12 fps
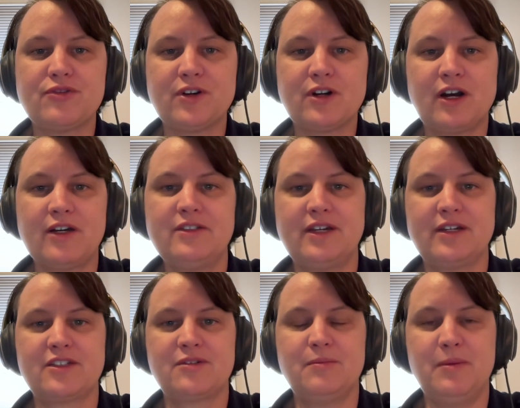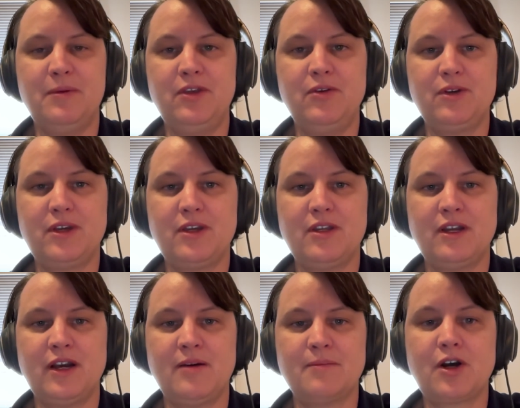for context, maybe you can
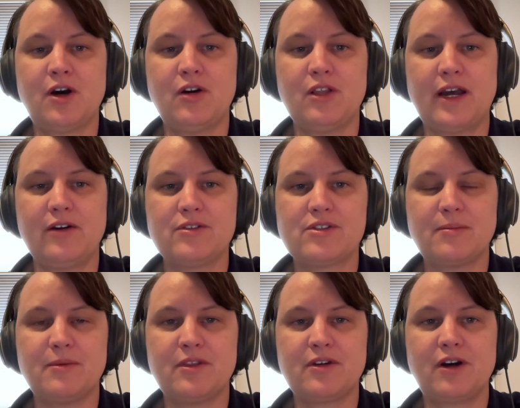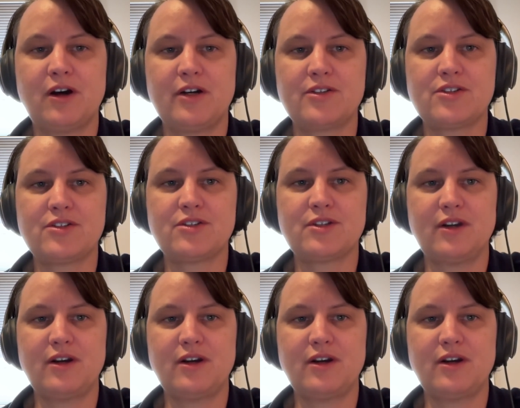call out some of the costs